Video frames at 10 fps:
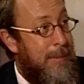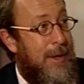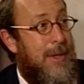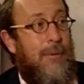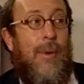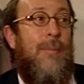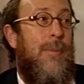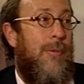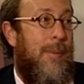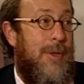minutes
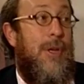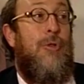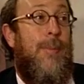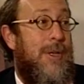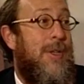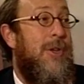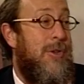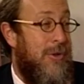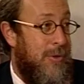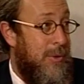from the central bus
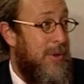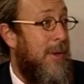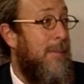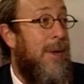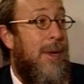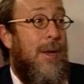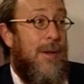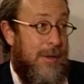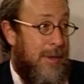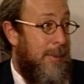station in Jerusalem
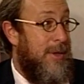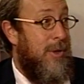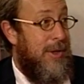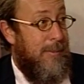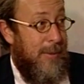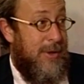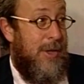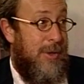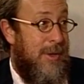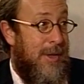to the bus
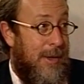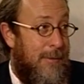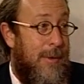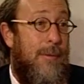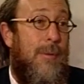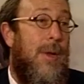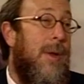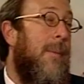station in Tel Aviv,